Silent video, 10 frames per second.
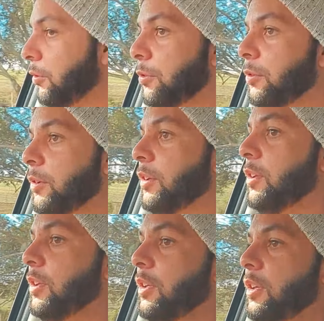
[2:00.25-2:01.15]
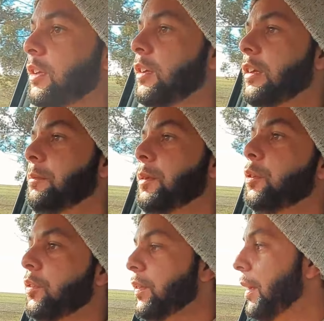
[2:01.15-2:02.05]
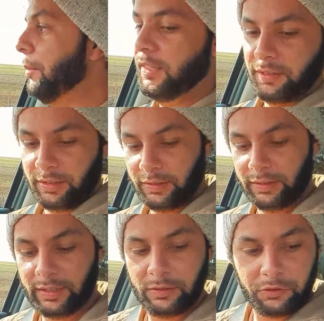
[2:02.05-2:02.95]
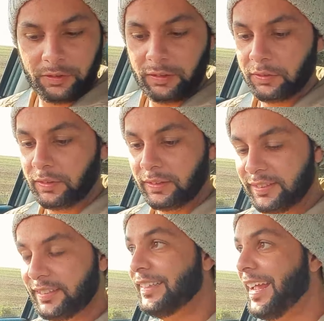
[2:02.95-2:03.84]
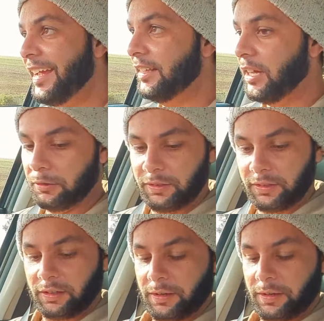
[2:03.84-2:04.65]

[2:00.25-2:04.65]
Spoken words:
you, because I mean this engine is a standout here.